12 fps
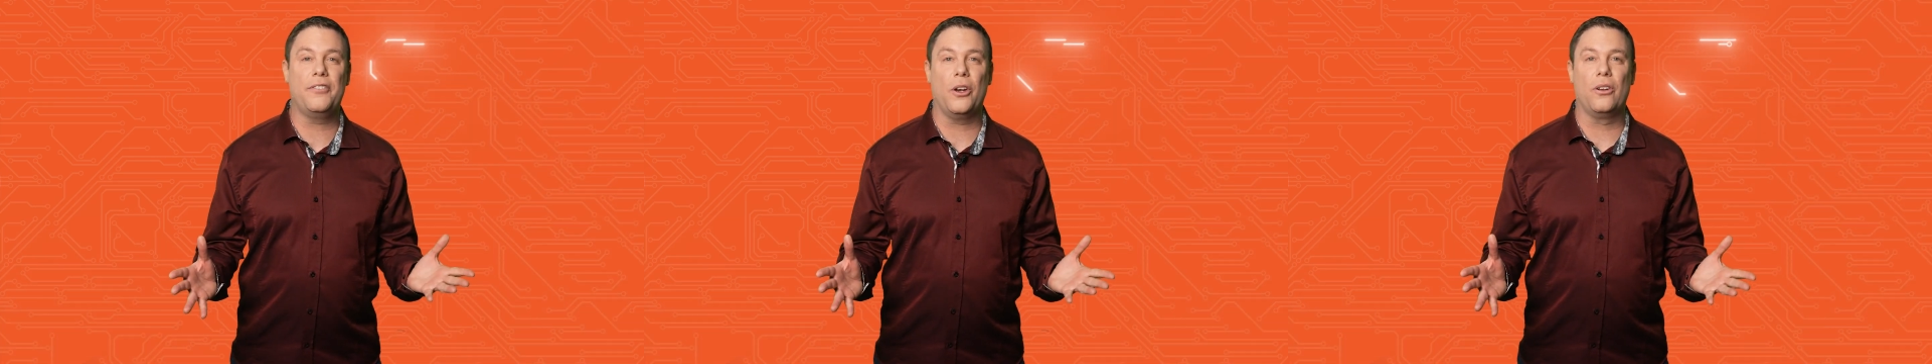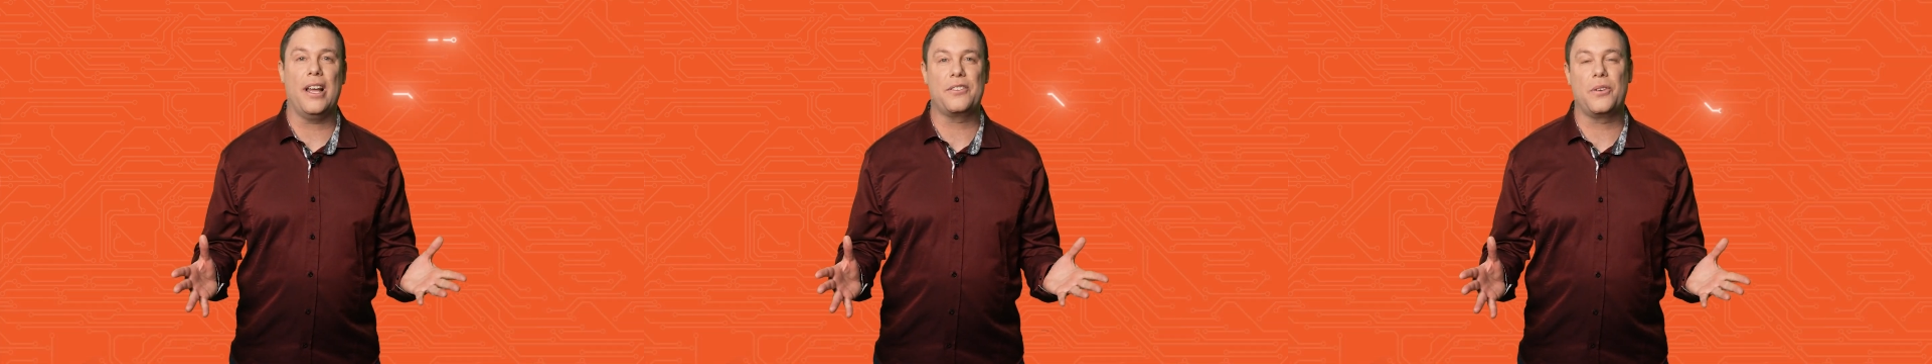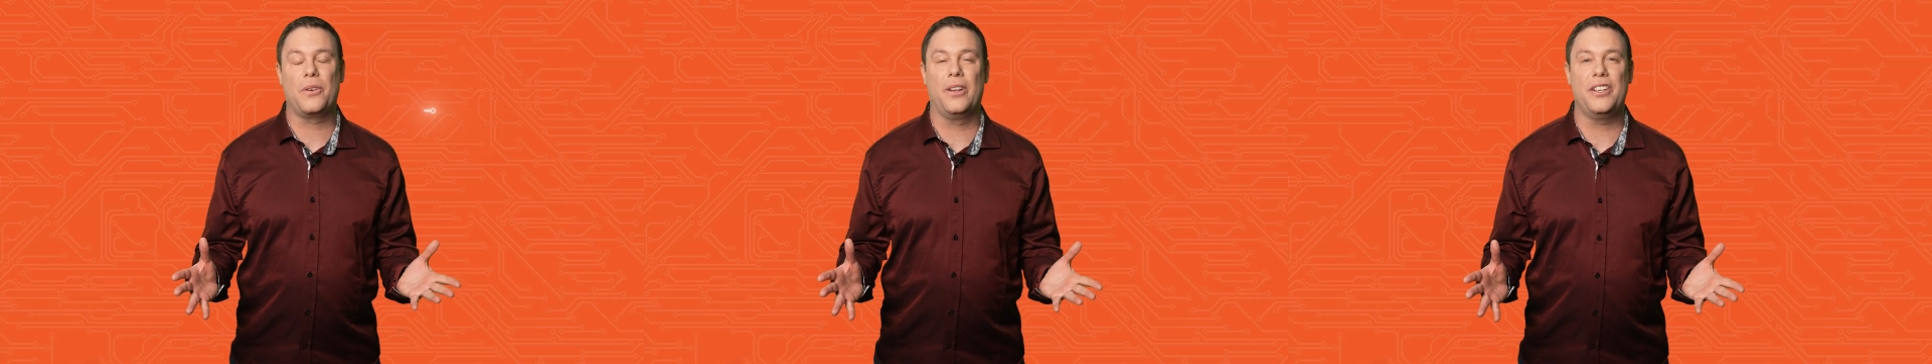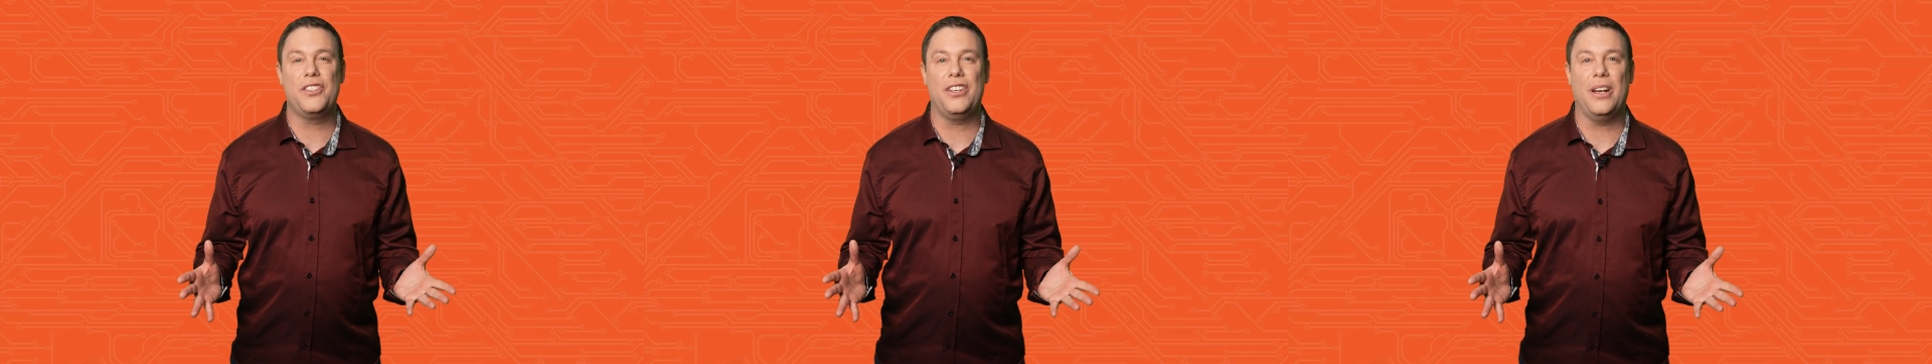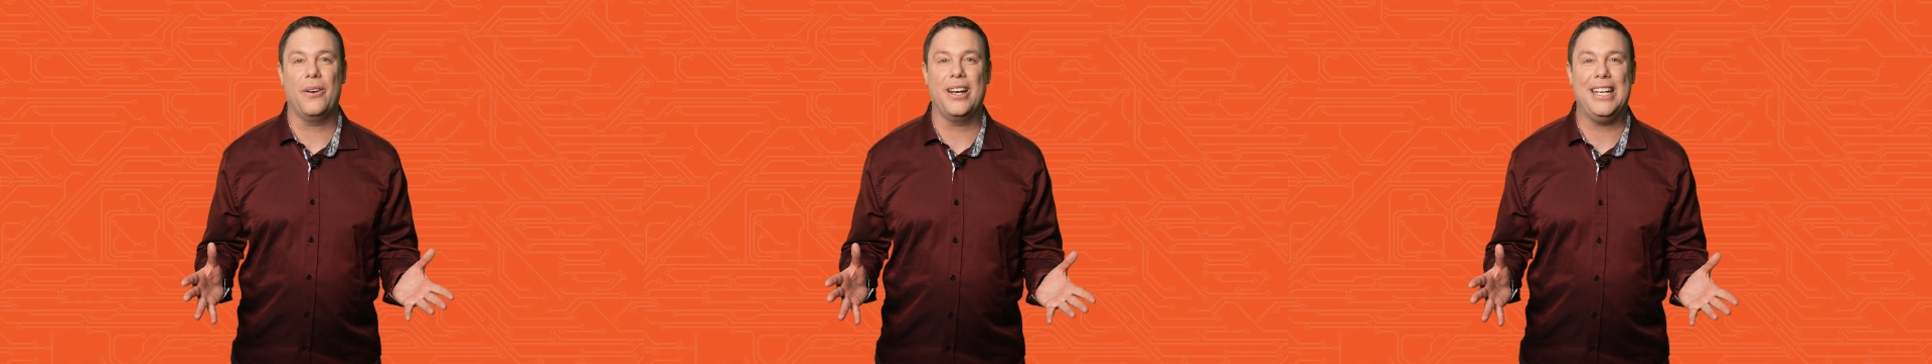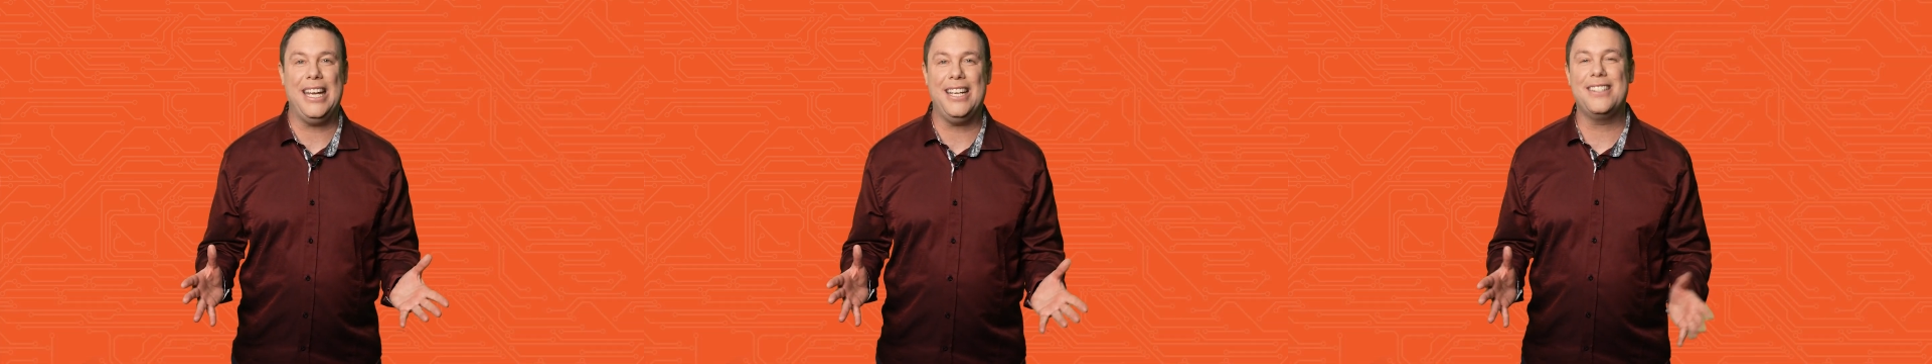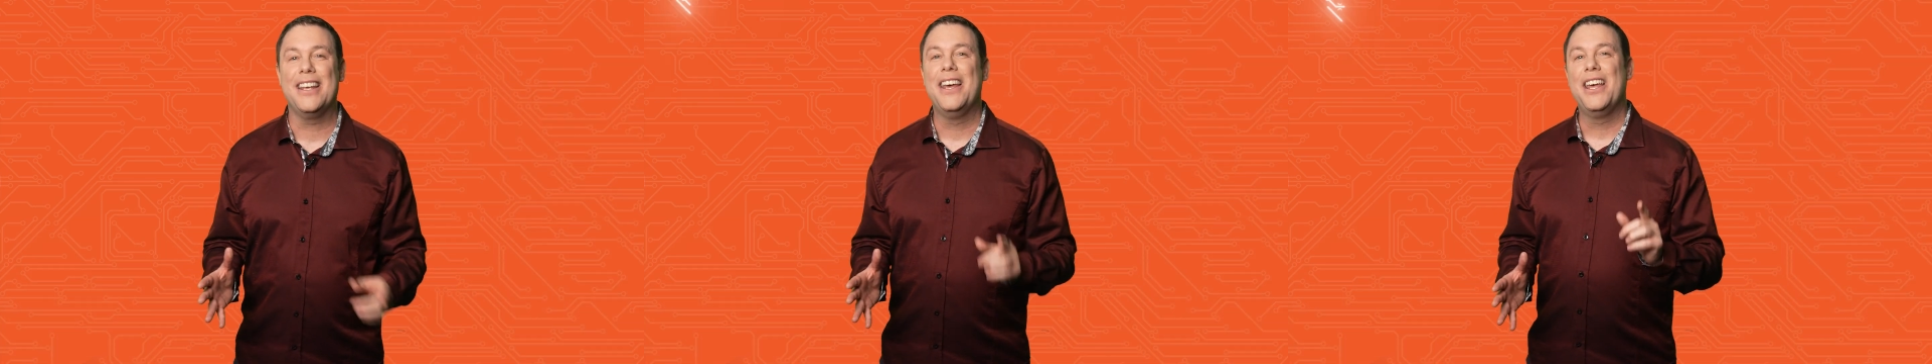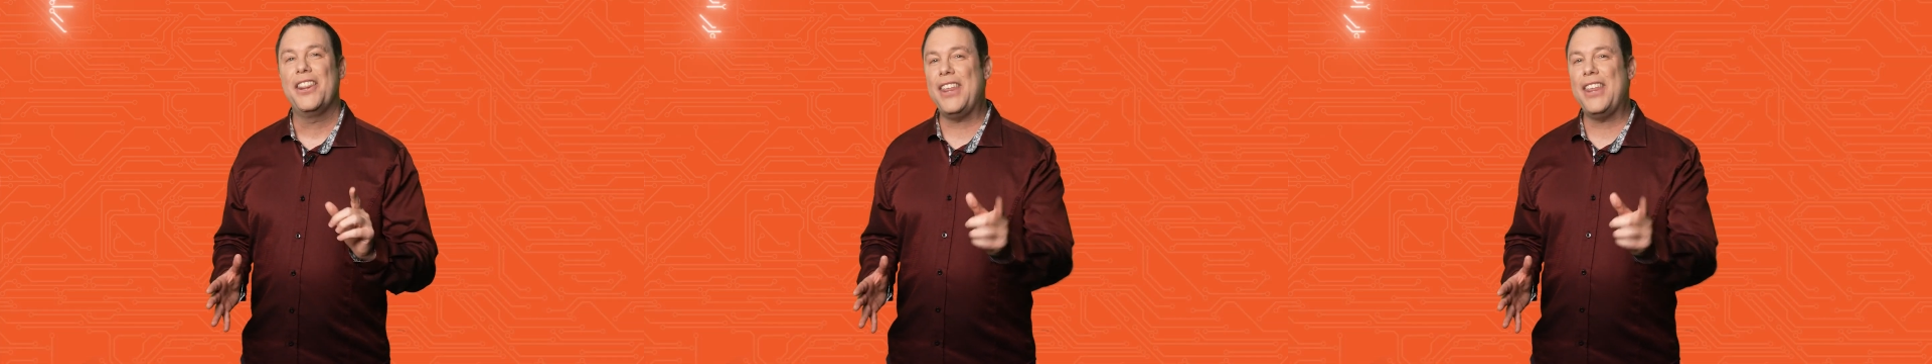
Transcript: of your electrical engineering needs.